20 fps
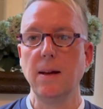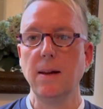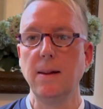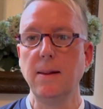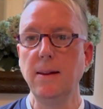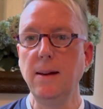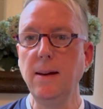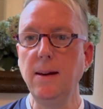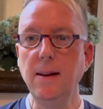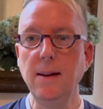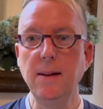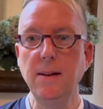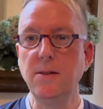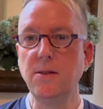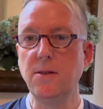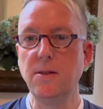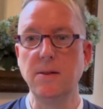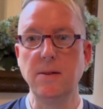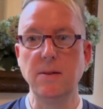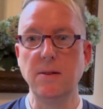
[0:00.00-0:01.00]
The
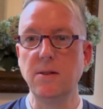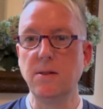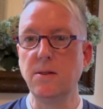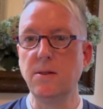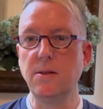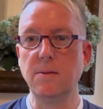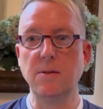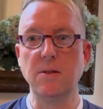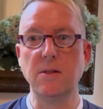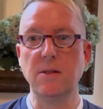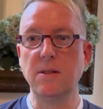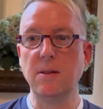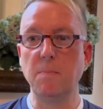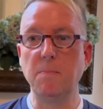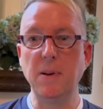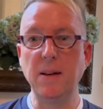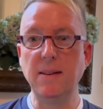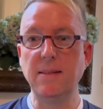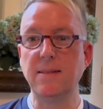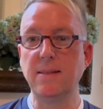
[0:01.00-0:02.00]
to
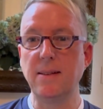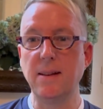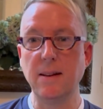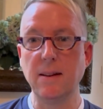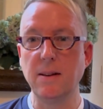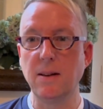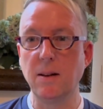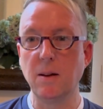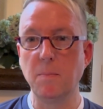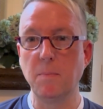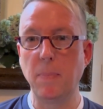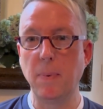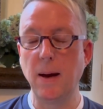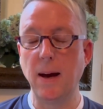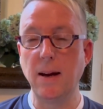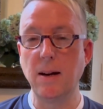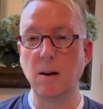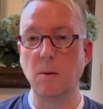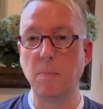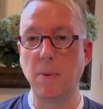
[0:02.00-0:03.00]
be still
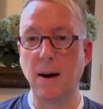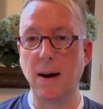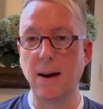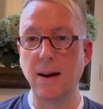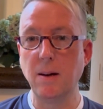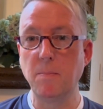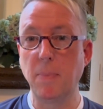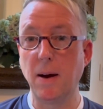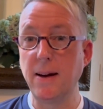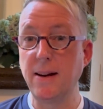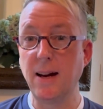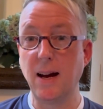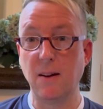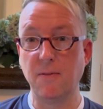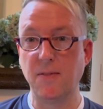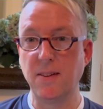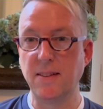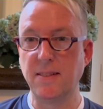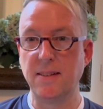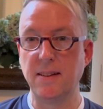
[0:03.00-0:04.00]
and abide by
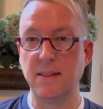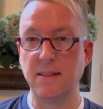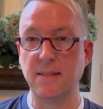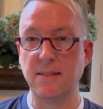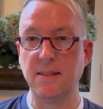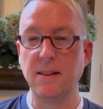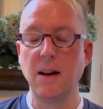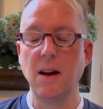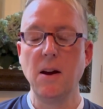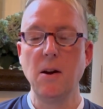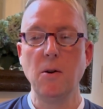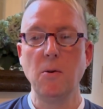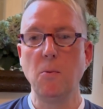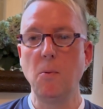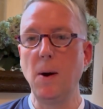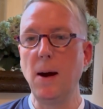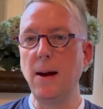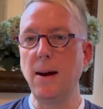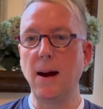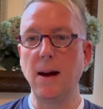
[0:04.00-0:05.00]
Ephesus.
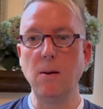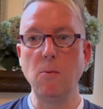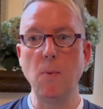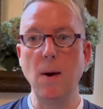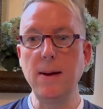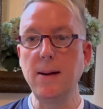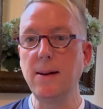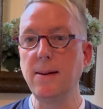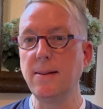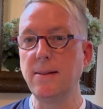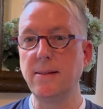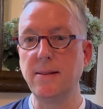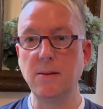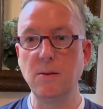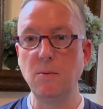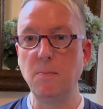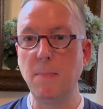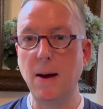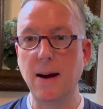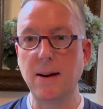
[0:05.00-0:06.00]
When I went
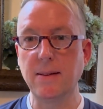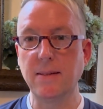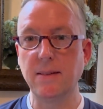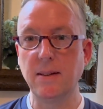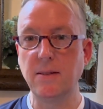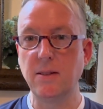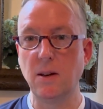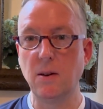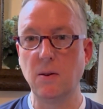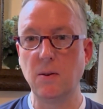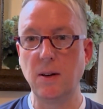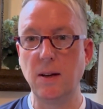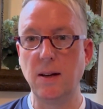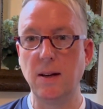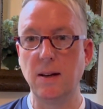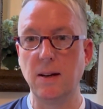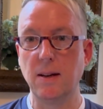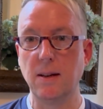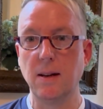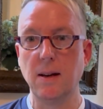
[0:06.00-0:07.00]
into
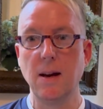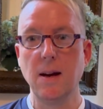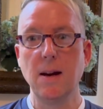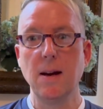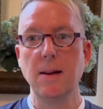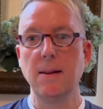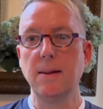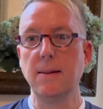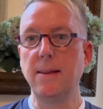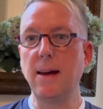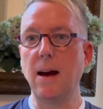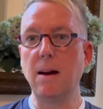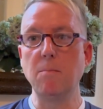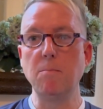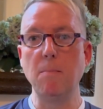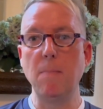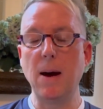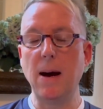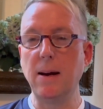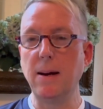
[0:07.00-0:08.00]
Macedonia, that
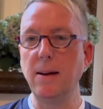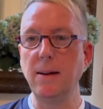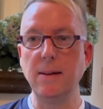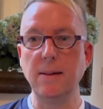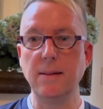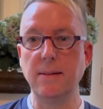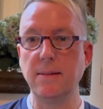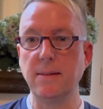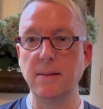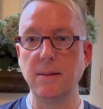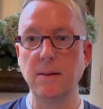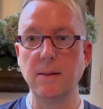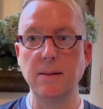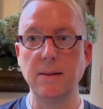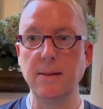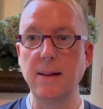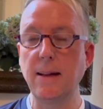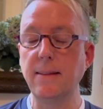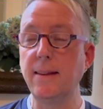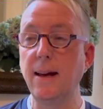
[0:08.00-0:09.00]
might
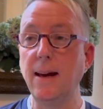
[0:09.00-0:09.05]
that